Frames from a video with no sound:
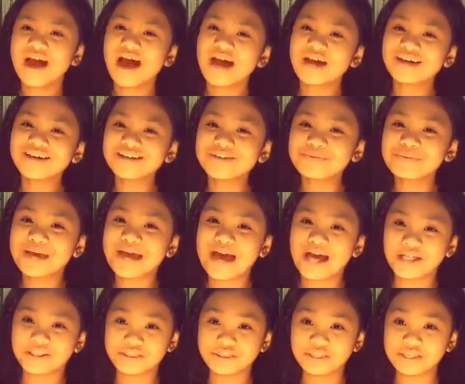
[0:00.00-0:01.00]
I could be
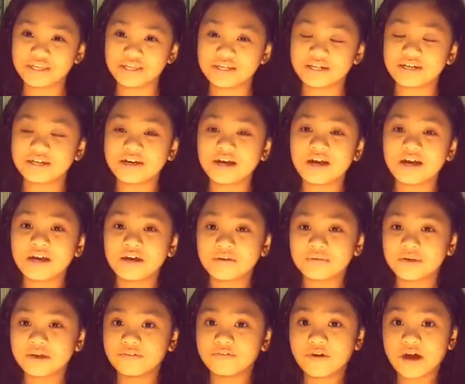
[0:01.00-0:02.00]
healthy
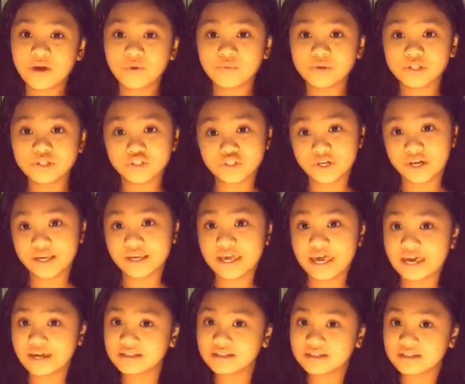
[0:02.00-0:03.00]
if I would
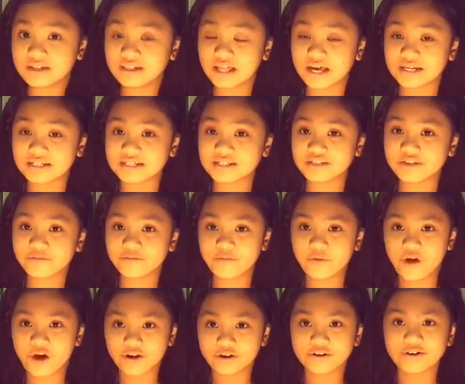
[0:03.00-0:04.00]
drink 8 glasses of
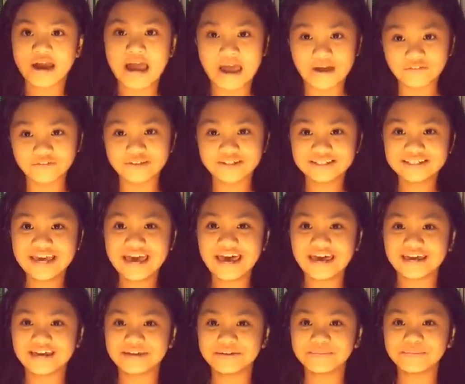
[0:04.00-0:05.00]
water every
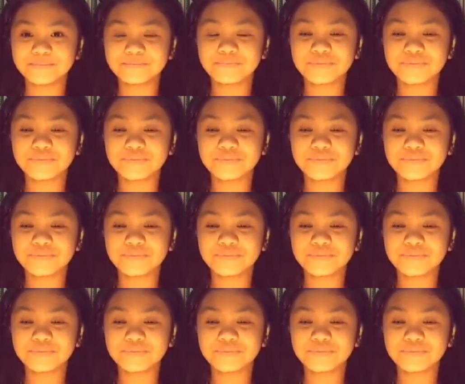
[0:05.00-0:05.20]
day.